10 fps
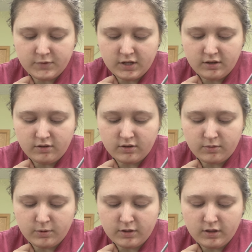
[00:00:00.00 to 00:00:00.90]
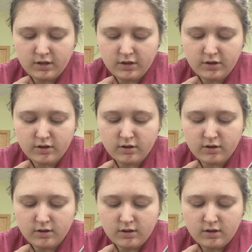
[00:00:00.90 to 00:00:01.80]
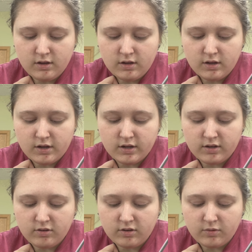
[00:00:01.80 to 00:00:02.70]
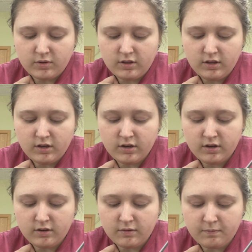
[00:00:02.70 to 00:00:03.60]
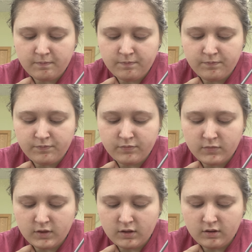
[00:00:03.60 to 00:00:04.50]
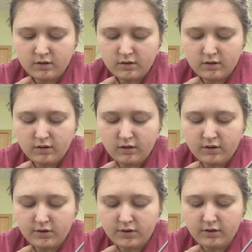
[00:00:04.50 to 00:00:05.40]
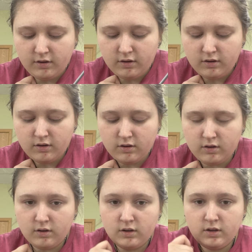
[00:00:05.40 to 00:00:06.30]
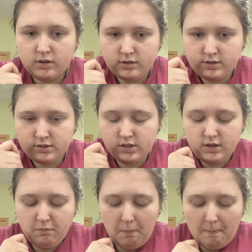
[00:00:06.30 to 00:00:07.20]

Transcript: I took one there, and I took one there, and there. See?